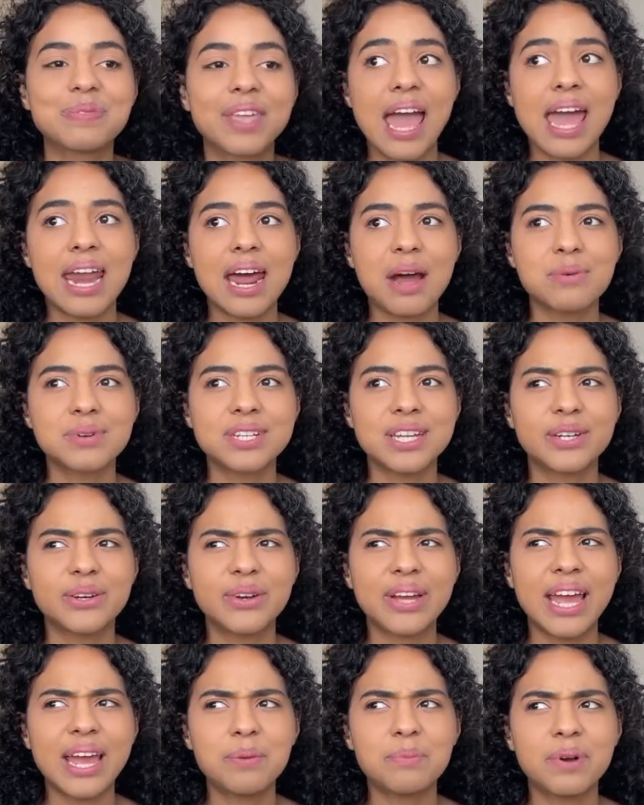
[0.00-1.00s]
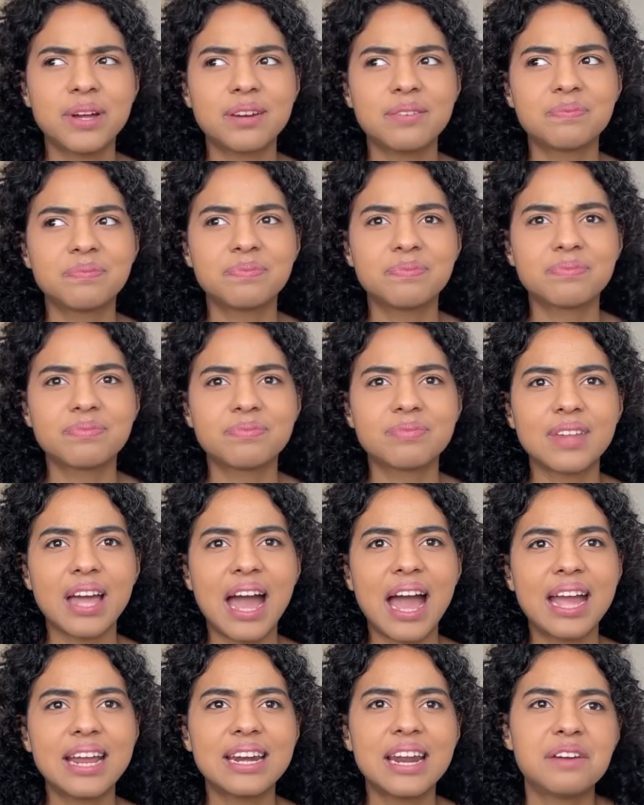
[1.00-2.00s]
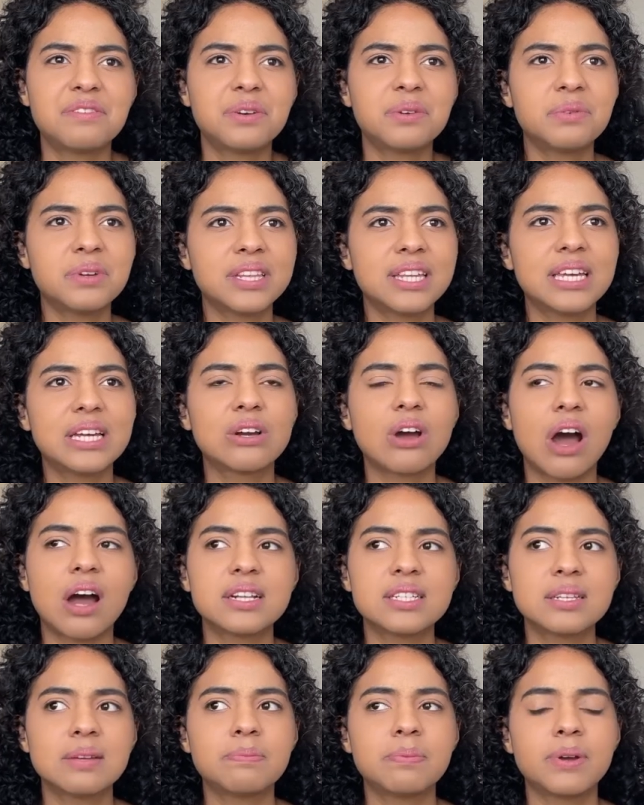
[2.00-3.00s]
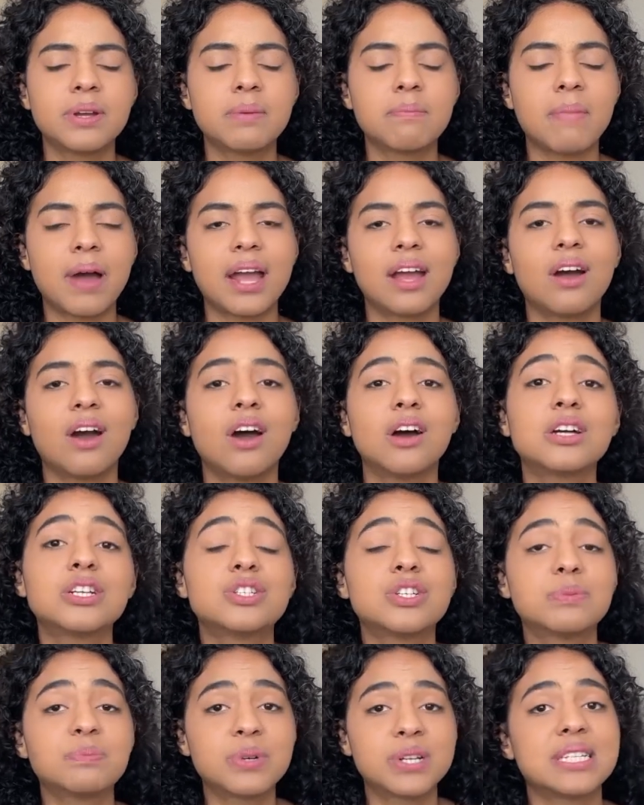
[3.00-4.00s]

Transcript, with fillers: And I was like, okay, but I never really got to put my 100%